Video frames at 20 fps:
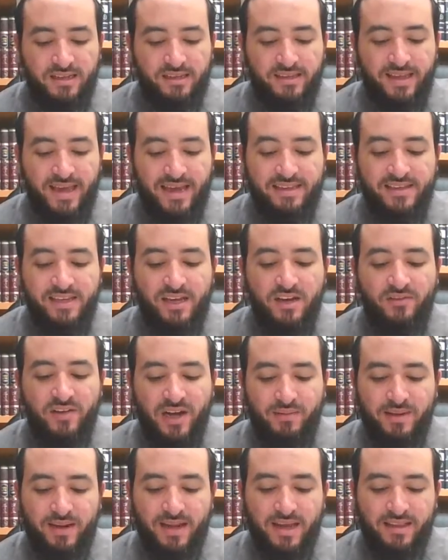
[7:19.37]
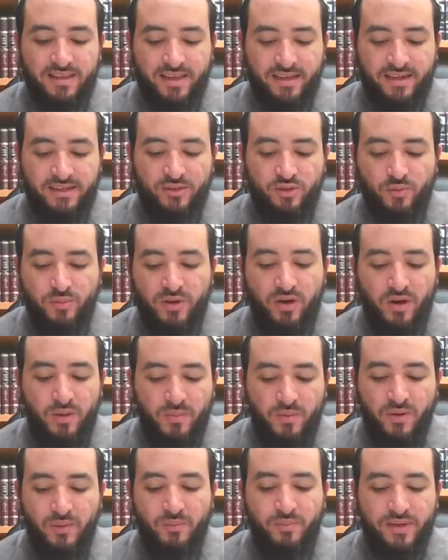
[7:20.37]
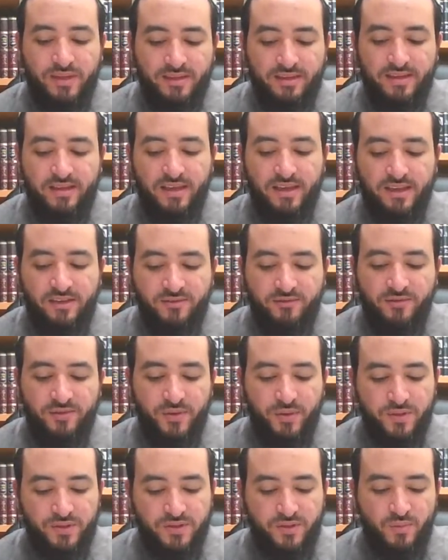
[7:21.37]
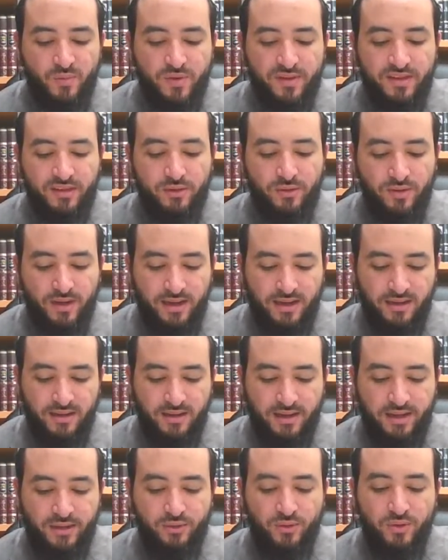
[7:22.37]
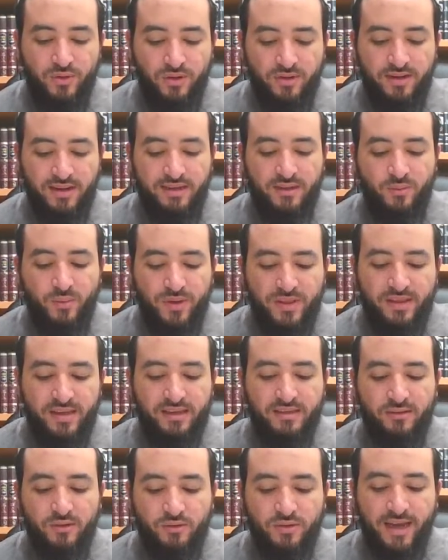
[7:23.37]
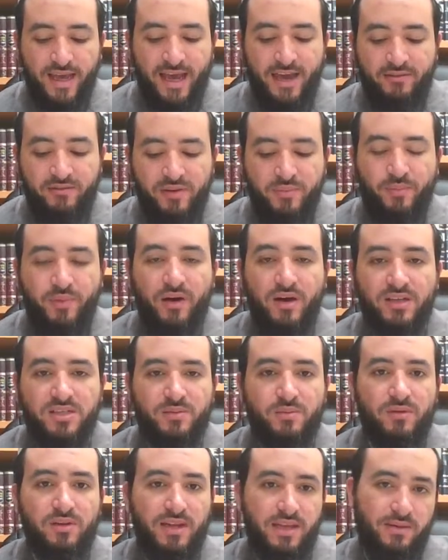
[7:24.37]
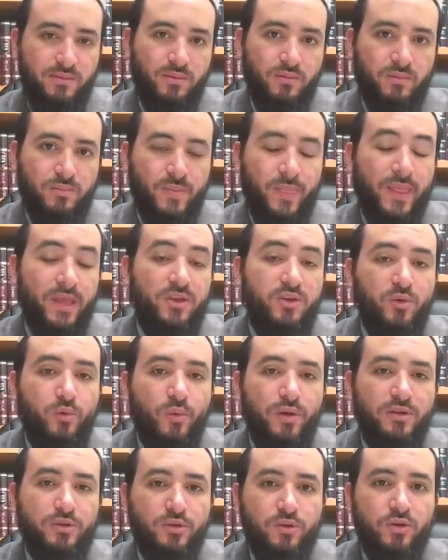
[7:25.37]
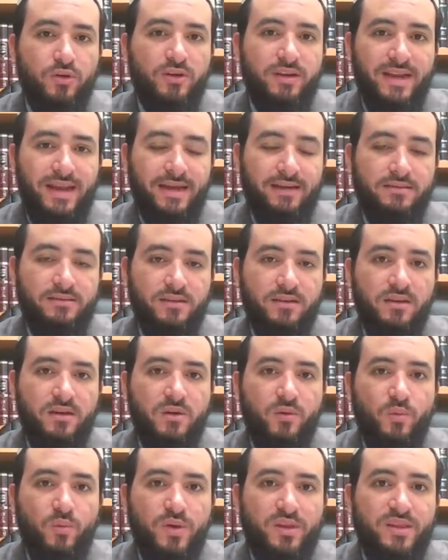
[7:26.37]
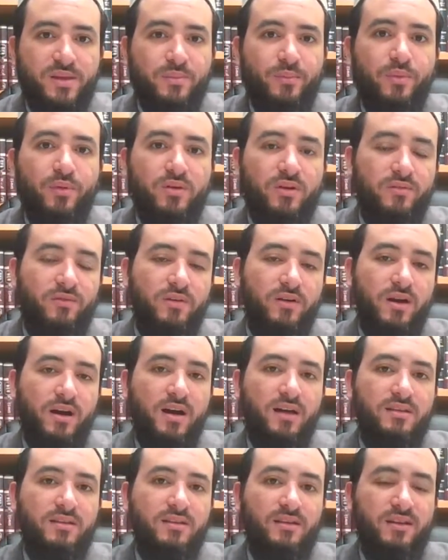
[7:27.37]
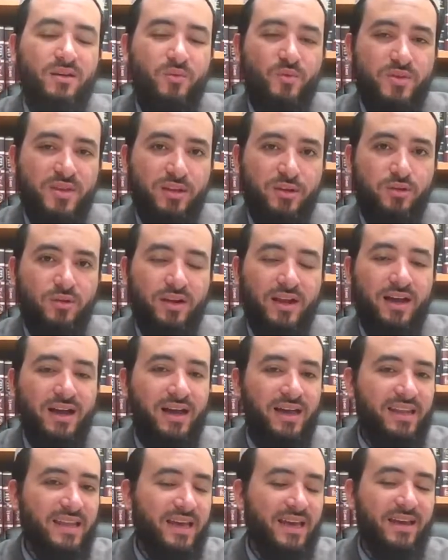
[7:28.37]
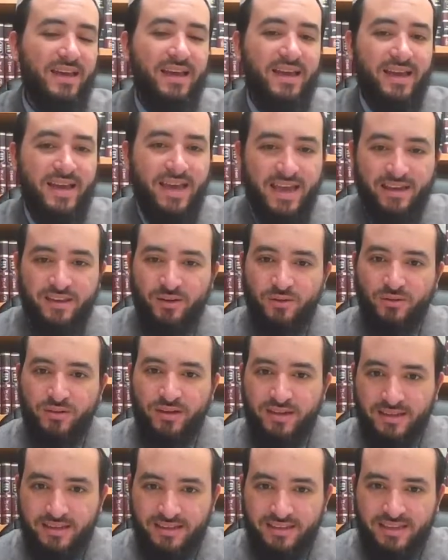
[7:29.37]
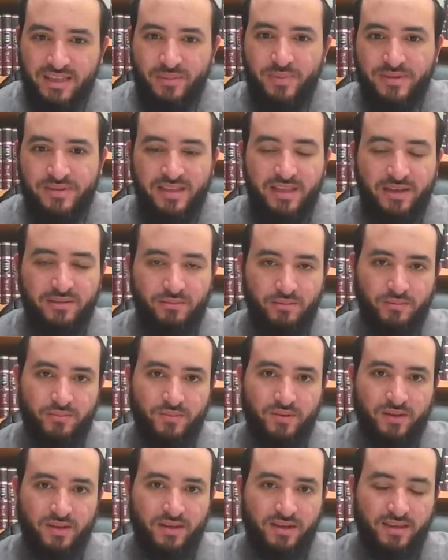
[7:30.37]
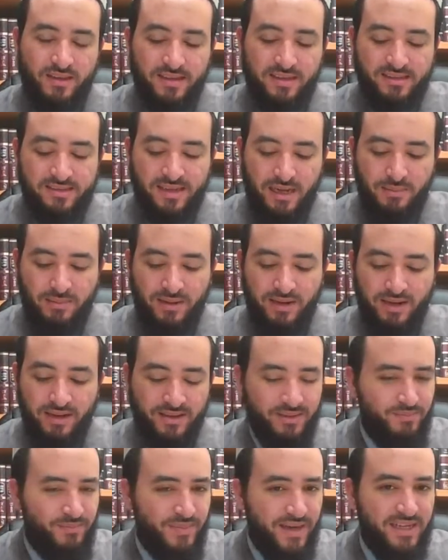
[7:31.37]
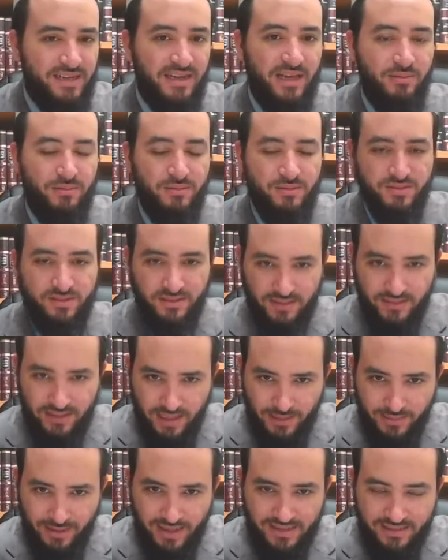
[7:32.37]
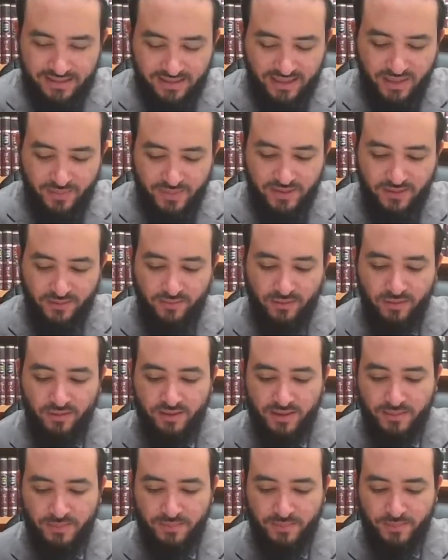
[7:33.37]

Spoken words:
the idea of Kabbalah then is to become completely infused with the Torah and to connect with it on every possible level. You want to connect with the book of God, with the Torah at the deepest level. And that's the Kabbalah, in many levels. Kabbalah is the deepest of all.